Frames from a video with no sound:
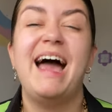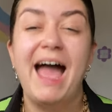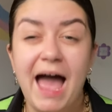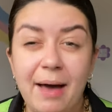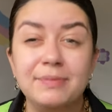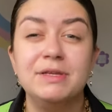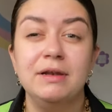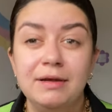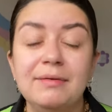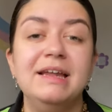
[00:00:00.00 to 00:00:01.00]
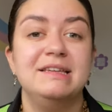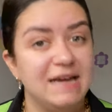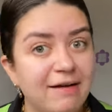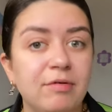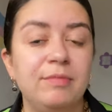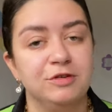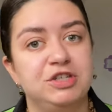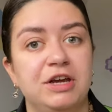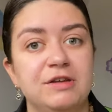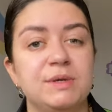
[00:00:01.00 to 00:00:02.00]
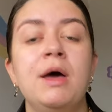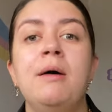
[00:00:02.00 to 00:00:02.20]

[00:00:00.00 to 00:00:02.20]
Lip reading: absolutely terrible shoes.